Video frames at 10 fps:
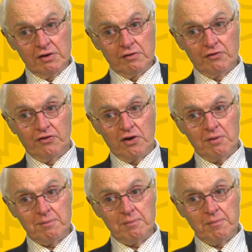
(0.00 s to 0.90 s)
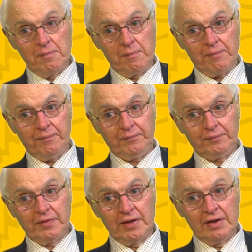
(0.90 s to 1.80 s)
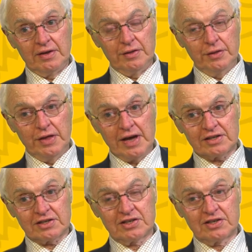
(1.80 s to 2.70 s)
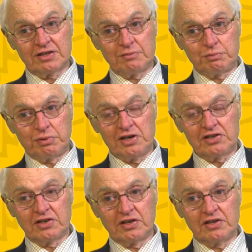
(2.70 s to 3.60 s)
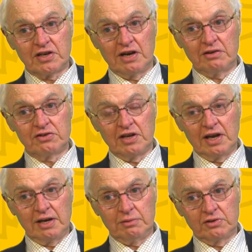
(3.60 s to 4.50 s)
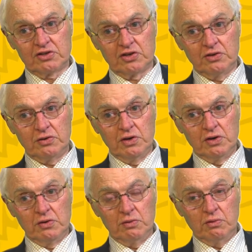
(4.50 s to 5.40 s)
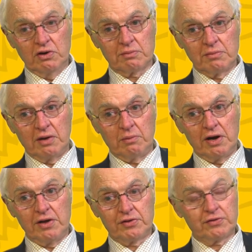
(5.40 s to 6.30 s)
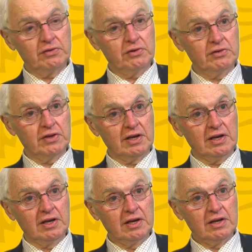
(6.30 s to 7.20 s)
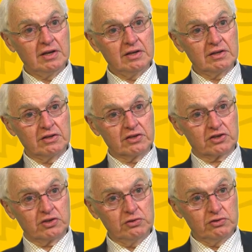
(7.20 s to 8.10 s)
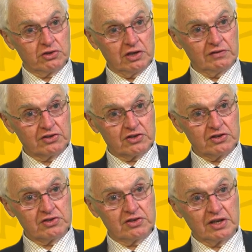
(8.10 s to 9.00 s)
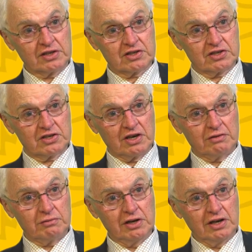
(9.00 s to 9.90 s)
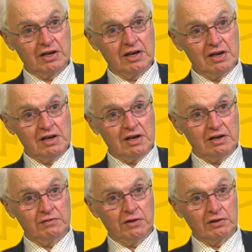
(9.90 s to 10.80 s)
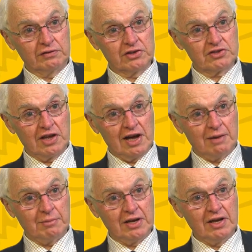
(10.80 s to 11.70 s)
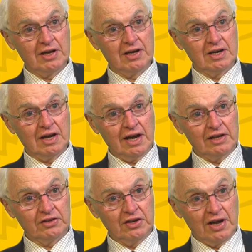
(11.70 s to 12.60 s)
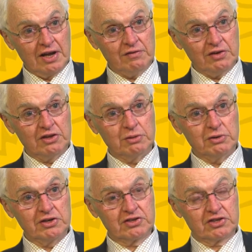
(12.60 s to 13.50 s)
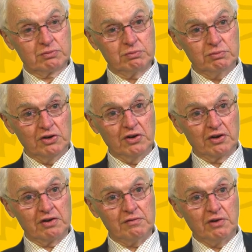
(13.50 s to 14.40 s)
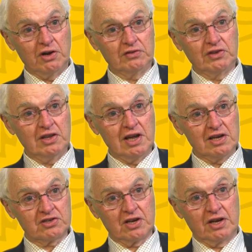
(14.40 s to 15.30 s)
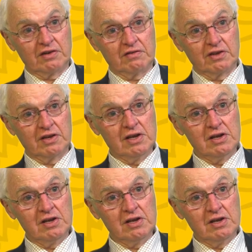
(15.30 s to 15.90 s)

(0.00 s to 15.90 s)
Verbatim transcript: from that precedent, I was then able to work my way through the two services that really involved us, the Army and the Navy. The Brits were not involved in the air side of the